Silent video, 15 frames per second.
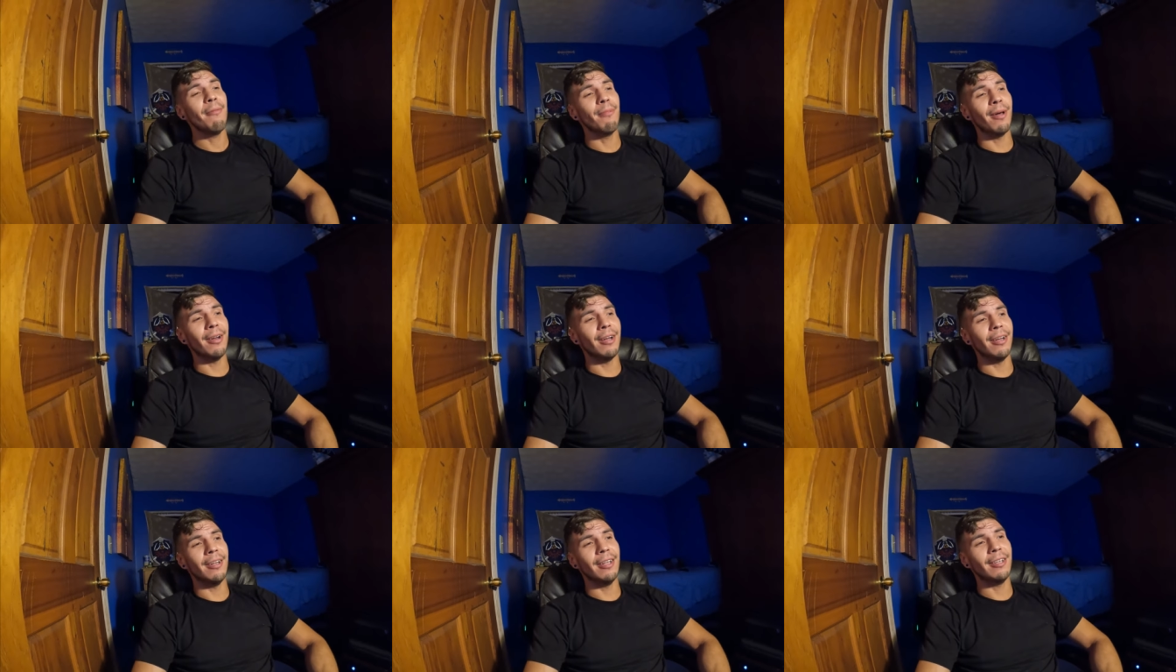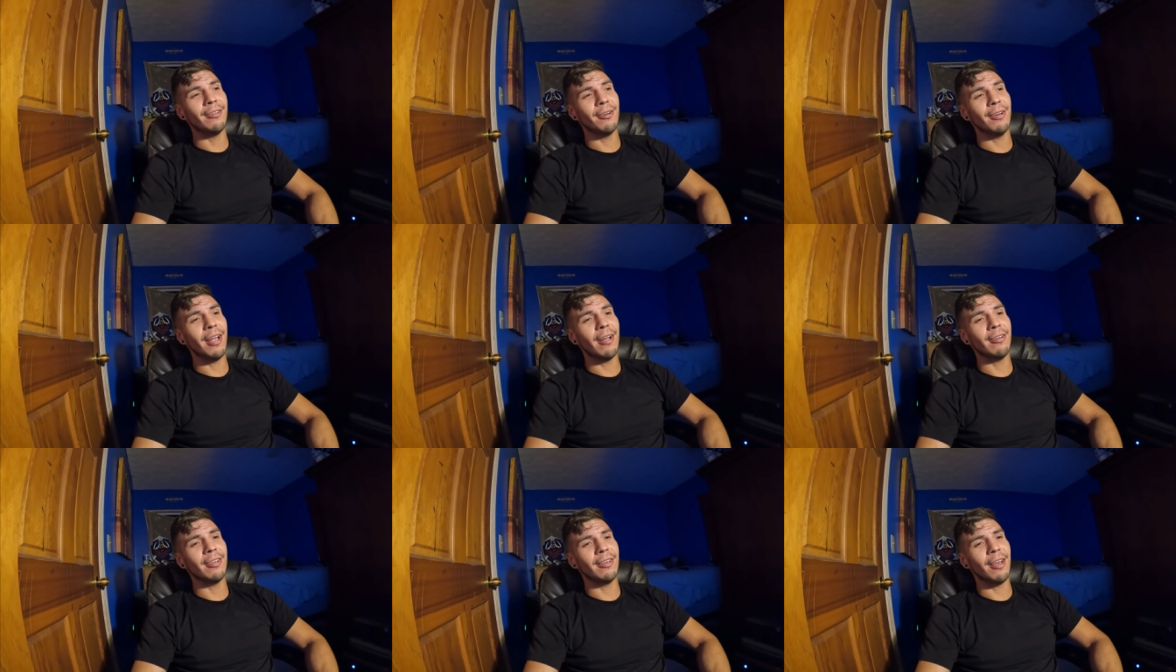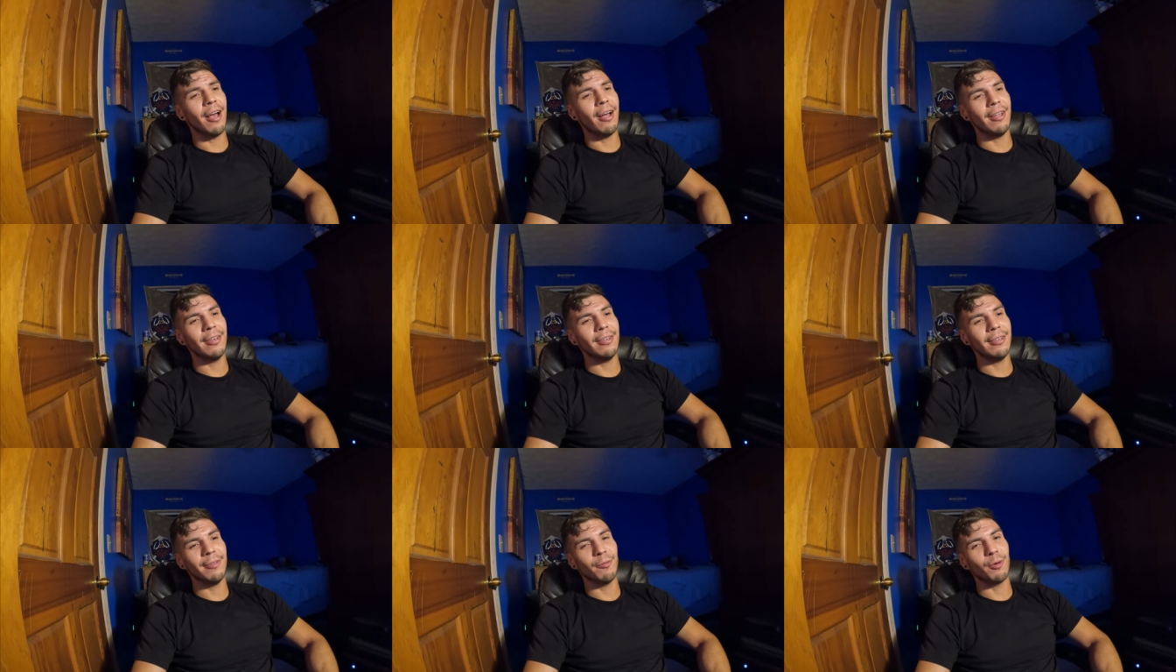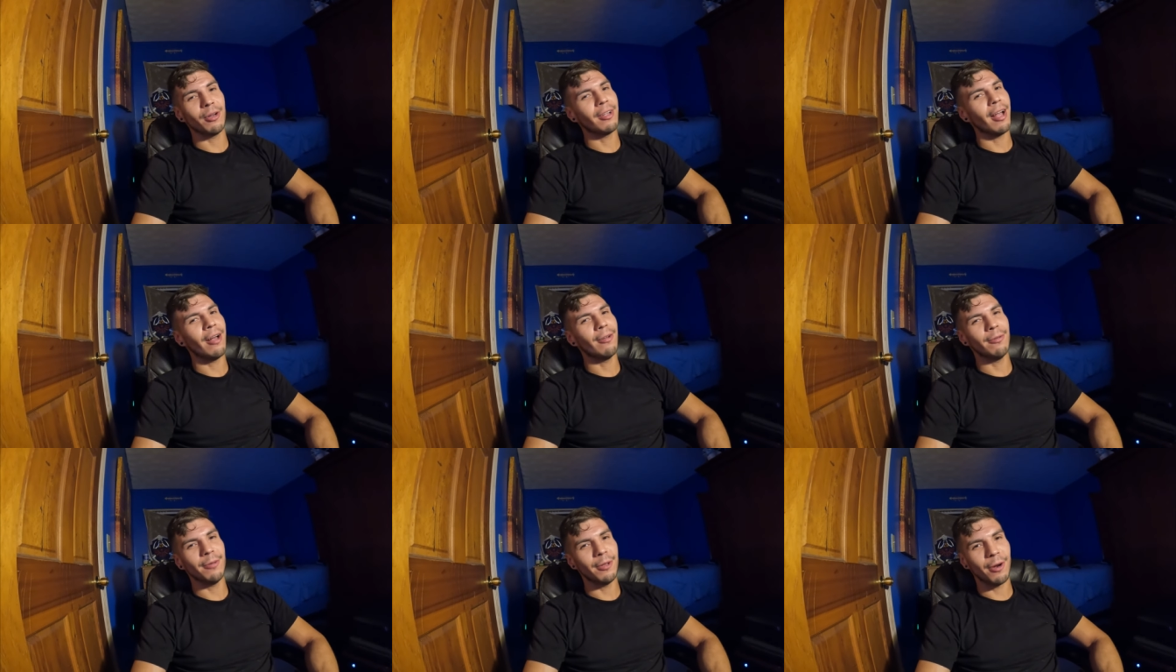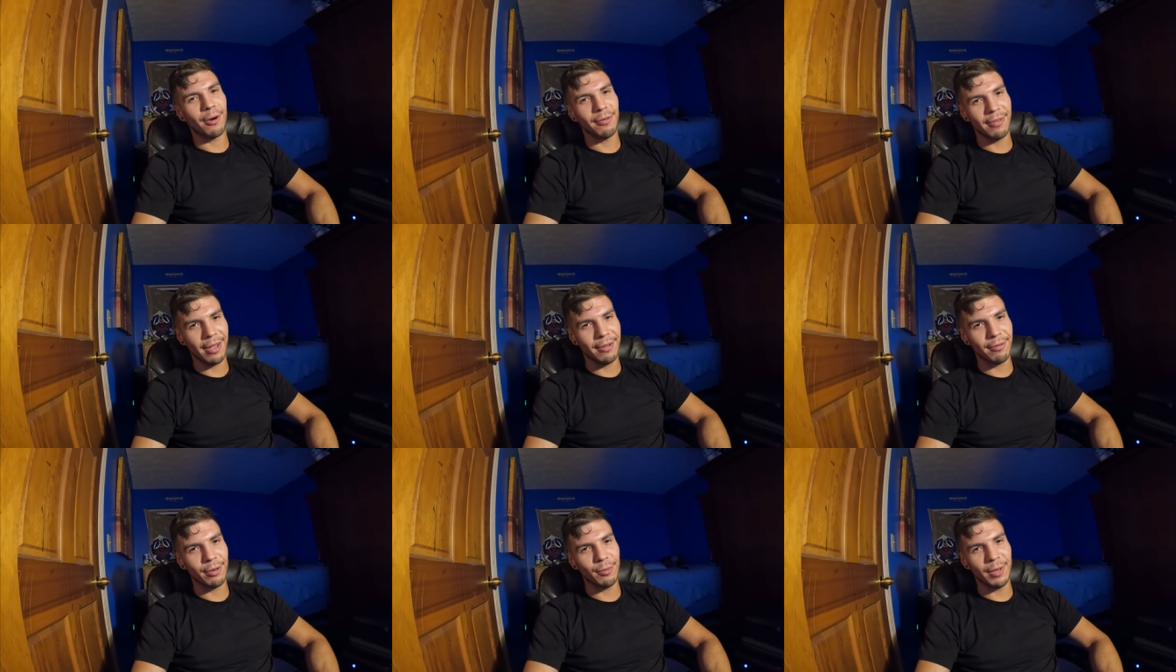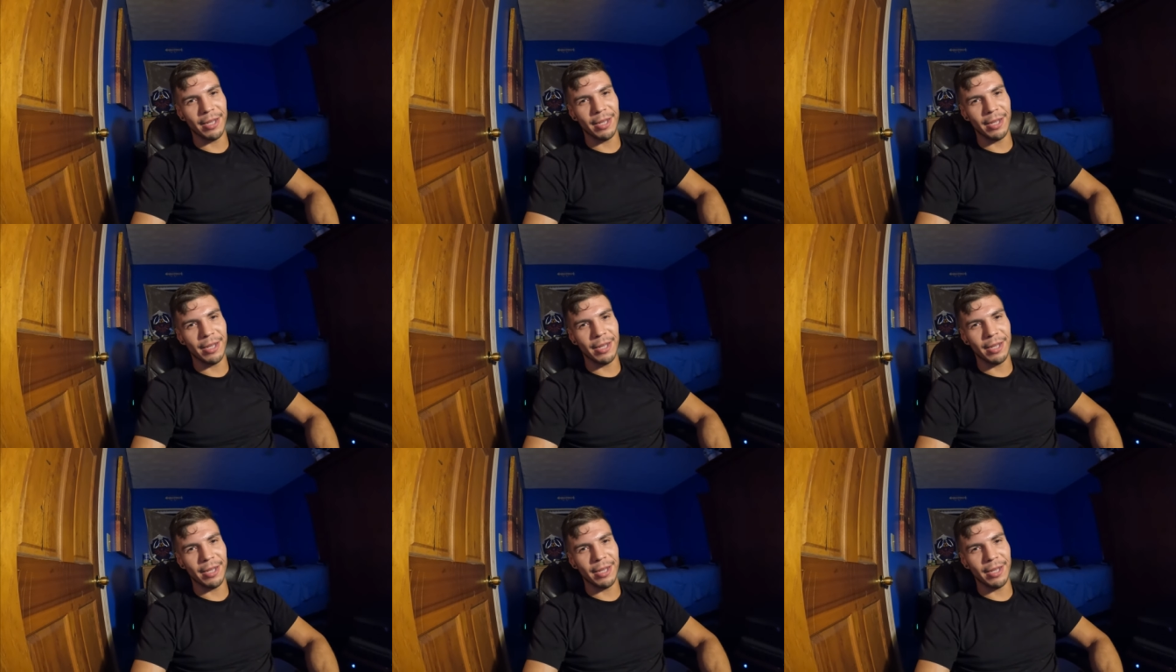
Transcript: but uh, it turned out to not work out in our favor.